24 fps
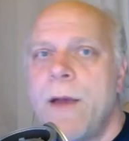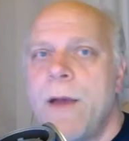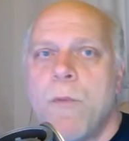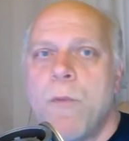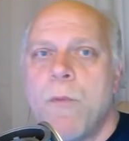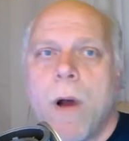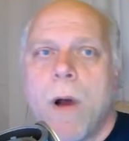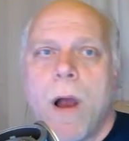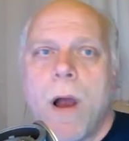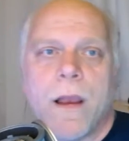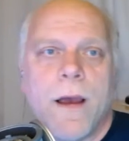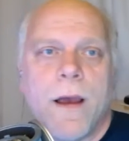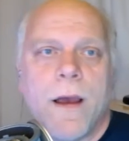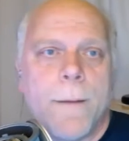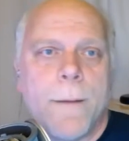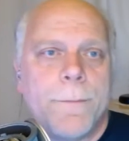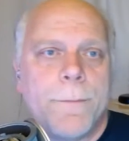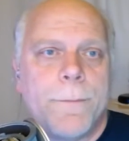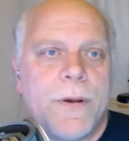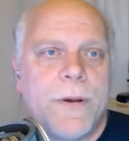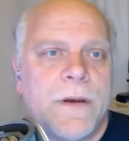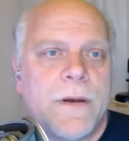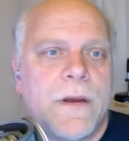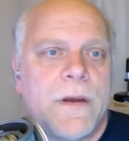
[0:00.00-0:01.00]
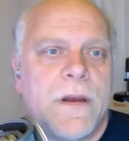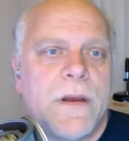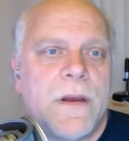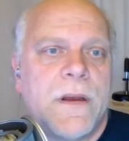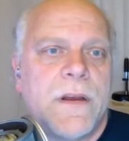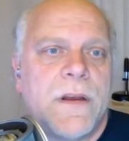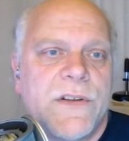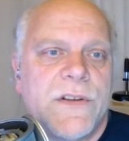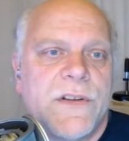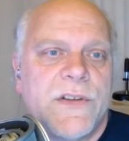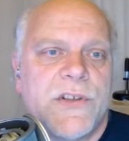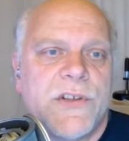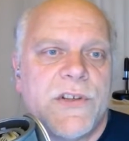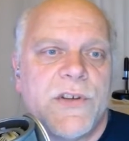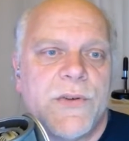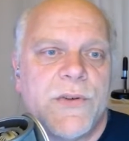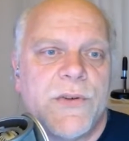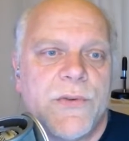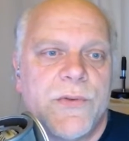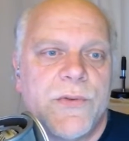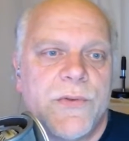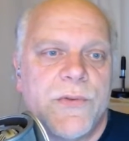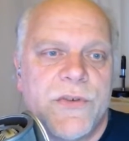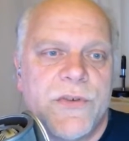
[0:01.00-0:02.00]
I walk up
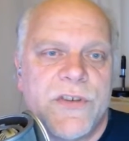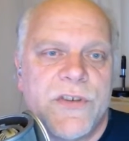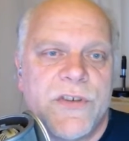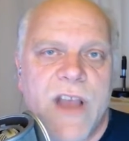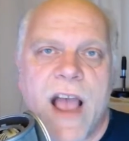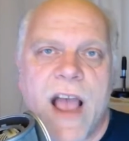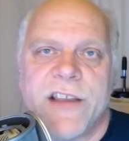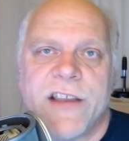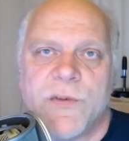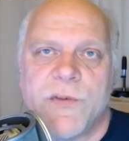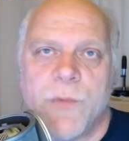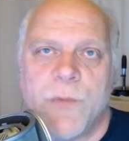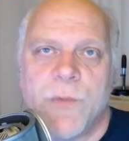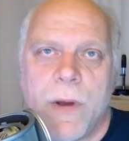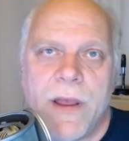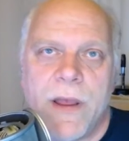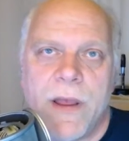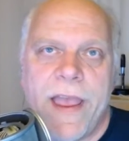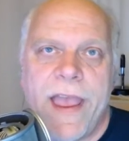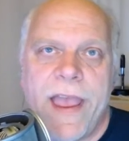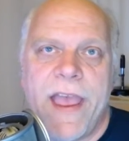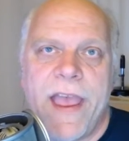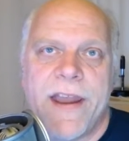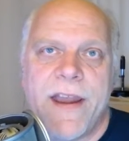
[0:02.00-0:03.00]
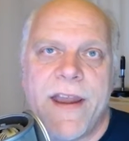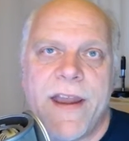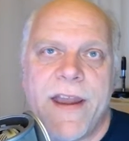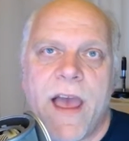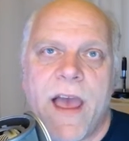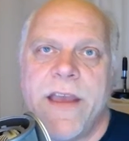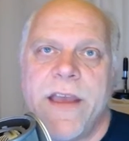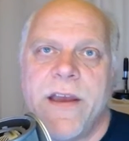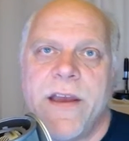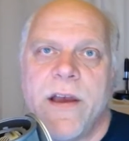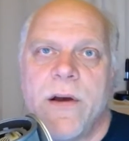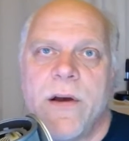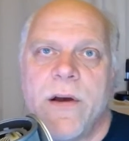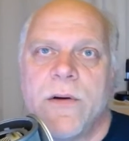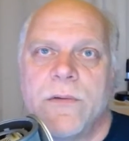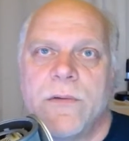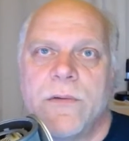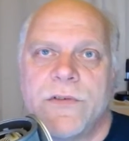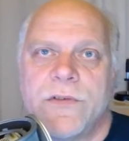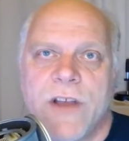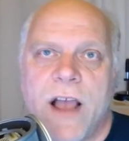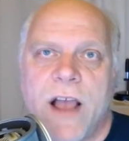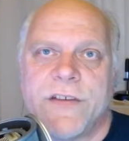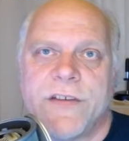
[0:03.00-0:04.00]
to Joshua and I
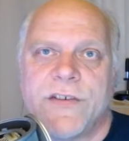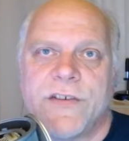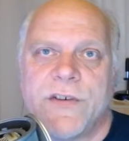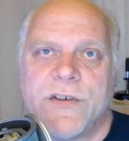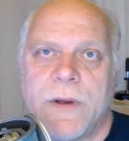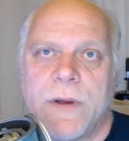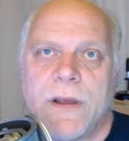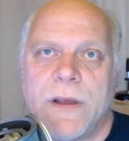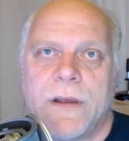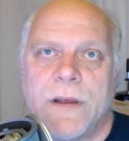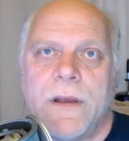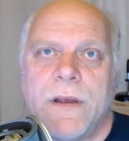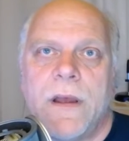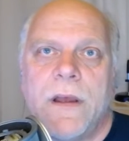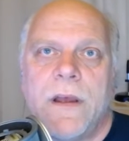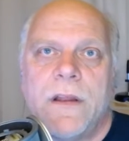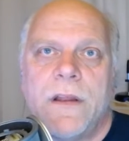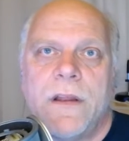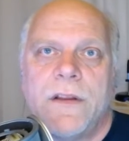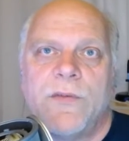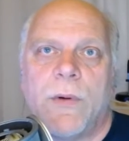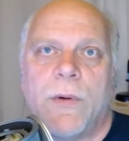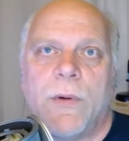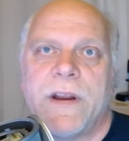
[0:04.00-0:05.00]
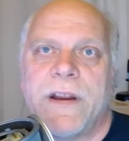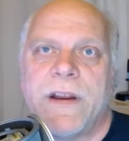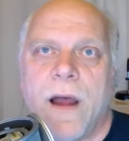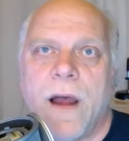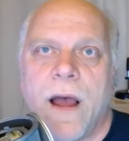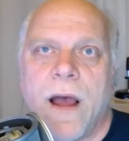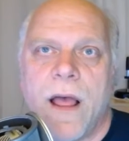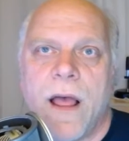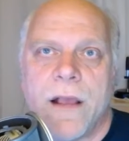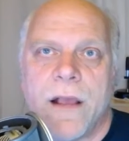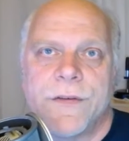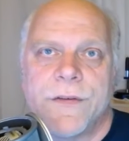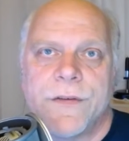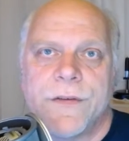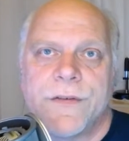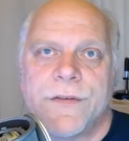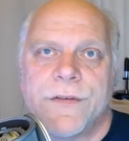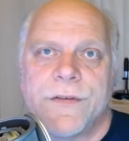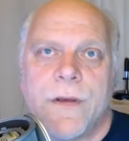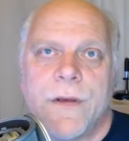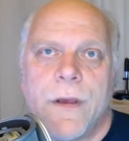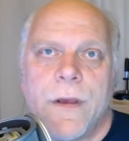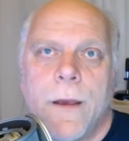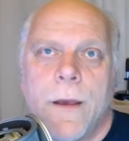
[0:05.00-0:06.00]
owe Joshua
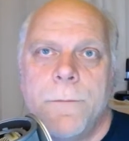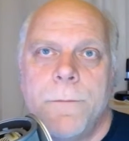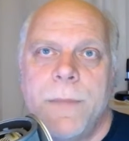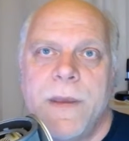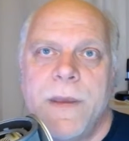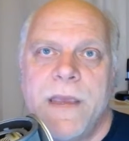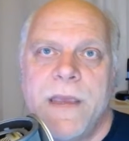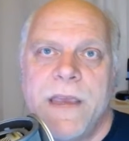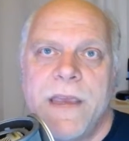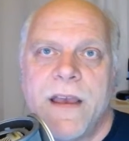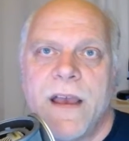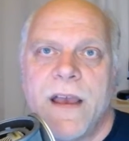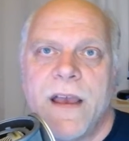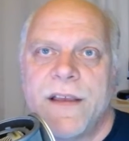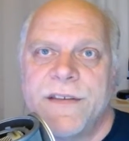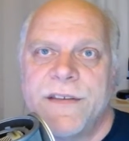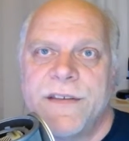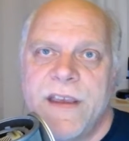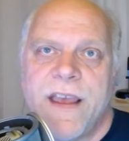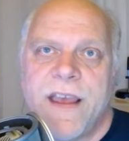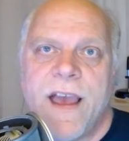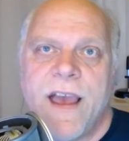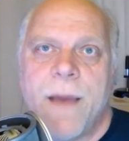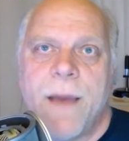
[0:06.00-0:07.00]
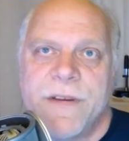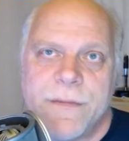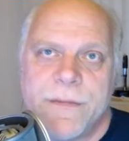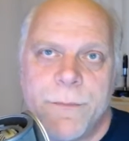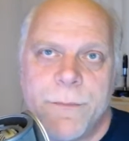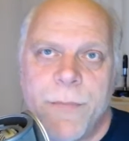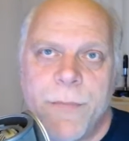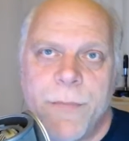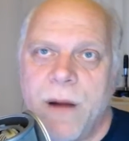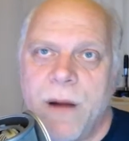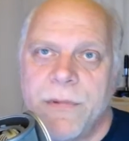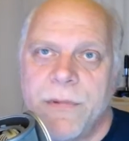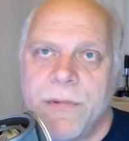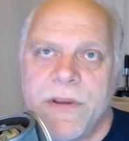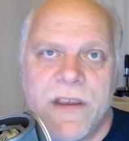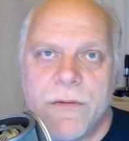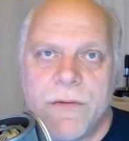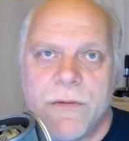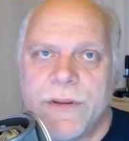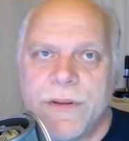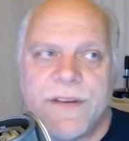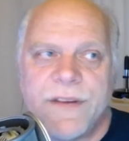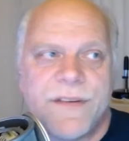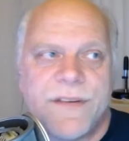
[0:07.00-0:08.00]
$20 because he got me some
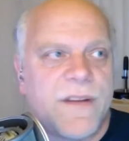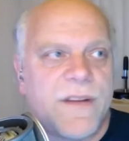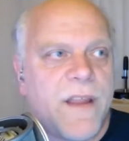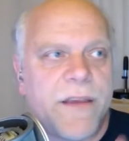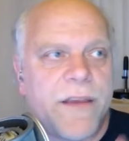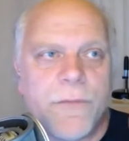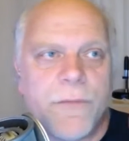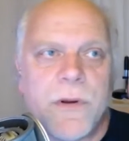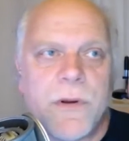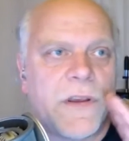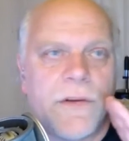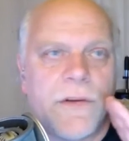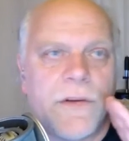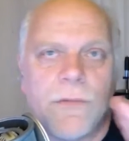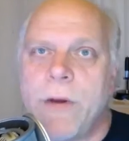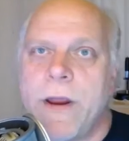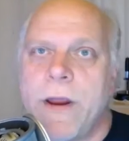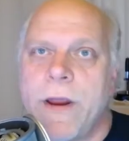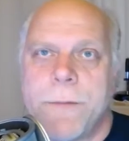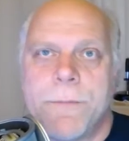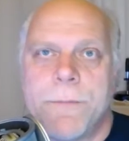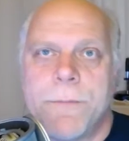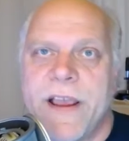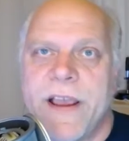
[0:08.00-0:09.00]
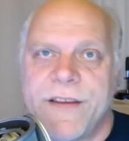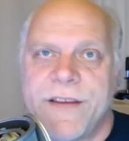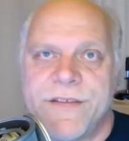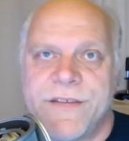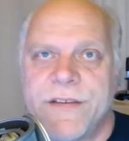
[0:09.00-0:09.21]
barbecue at this like really great